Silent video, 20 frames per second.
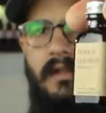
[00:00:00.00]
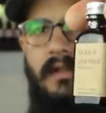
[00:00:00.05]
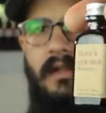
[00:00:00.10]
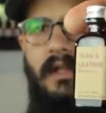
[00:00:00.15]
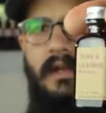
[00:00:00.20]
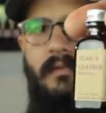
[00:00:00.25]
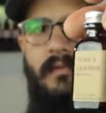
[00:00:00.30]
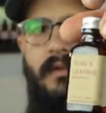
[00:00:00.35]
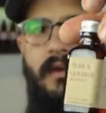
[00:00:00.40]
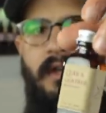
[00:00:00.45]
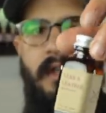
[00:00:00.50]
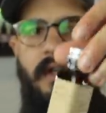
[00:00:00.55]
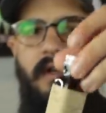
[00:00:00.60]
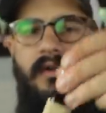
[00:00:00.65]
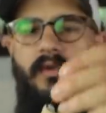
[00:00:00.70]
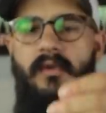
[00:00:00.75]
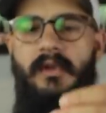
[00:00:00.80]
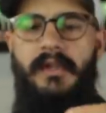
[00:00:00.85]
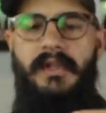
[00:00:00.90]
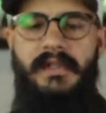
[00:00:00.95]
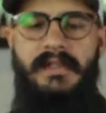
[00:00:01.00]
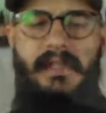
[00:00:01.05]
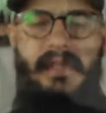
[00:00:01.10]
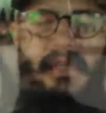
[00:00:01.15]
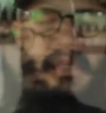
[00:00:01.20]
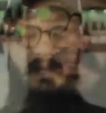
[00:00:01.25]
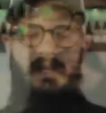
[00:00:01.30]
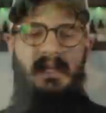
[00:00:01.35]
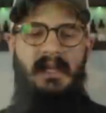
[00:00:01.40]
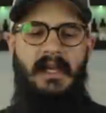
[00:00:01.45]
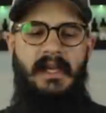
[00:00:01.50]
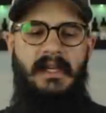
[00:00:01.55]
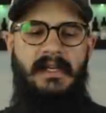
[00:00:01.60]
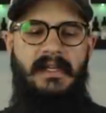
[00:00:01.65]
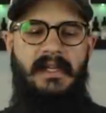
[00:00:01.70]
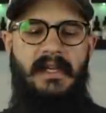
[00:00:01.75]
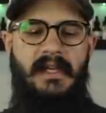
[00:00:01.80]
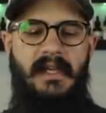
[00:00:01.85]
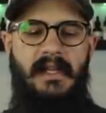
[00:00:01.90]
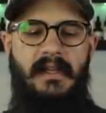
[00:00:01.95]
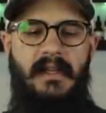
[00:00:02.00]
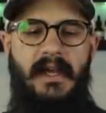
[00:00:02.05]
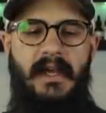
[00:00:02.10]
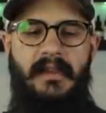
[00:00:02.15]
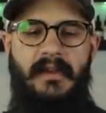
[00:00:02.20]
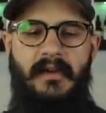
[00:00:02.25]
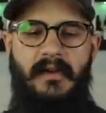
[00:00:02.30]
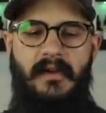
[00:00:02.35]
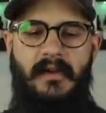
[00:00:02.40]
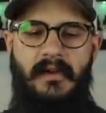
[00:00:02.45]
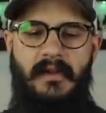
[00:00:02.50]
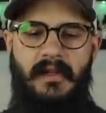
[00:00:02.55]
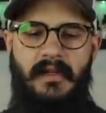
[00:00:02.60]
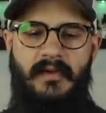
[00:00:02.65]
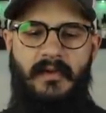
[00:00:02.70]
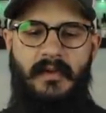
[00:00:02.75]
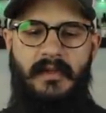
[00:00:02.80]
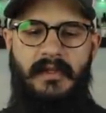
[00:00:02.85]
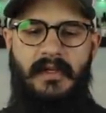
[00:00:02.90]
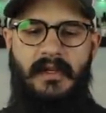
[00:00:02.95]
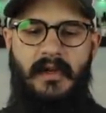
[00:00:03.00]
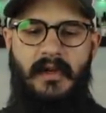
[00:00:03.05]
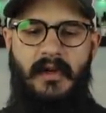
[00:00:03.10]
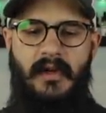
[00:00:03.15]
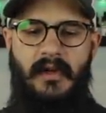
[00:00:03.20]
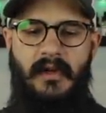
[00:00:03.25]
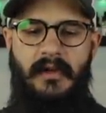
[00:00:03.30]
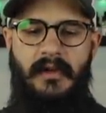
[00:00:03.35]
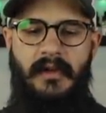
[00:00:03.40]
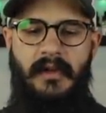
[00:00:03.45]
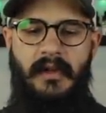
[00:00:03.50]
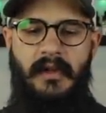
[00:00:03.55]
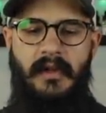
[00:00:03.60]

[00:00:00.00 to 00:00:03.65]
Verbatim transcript: you had a really cool design. Teak and Leather, this one's called.